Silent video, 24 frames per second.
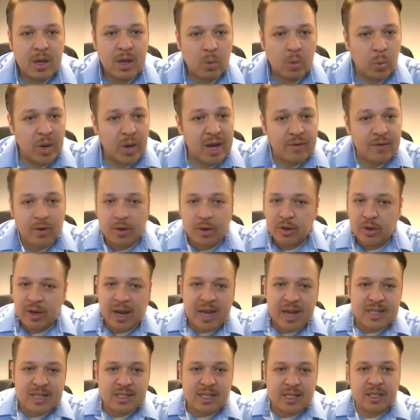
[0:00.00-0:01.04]
We have other
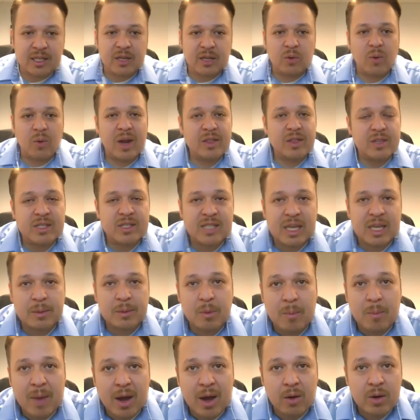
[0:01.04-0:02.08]
guys that can write the same
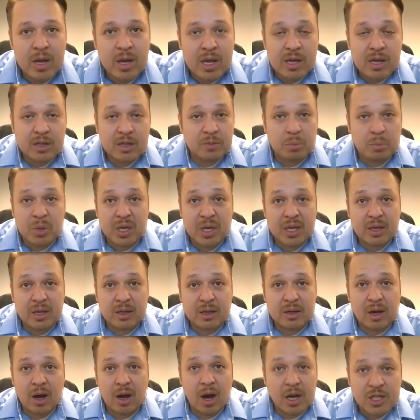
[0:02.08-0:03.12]
amount being
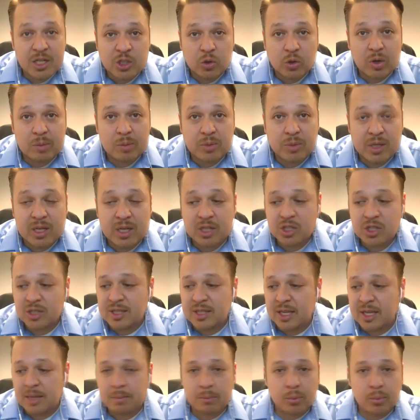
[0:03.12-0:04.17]
unscripted and just
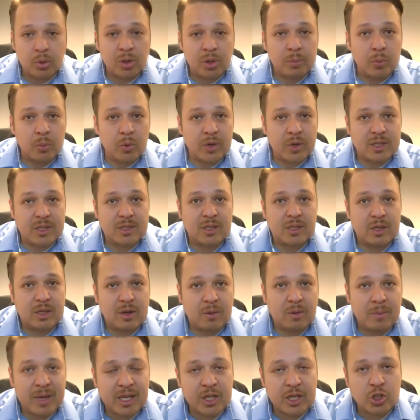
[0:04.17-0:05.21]
hitting bullet points, you know,
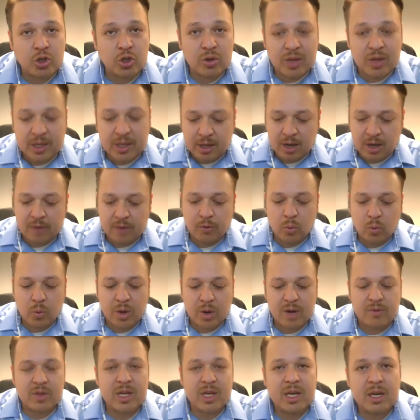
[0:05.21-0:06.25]
making sure they cover
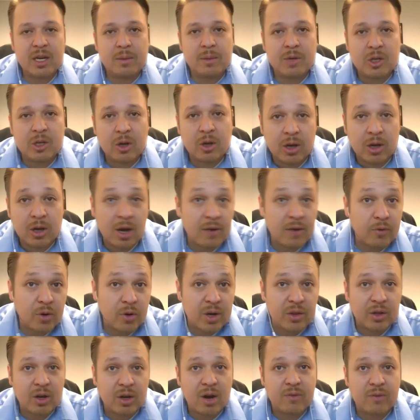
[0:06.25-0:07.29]
whatever they need to cover
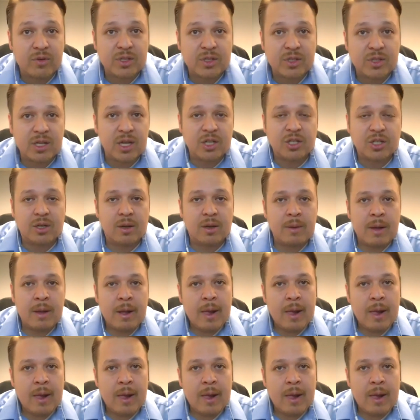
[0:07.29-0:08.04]
in the conversation.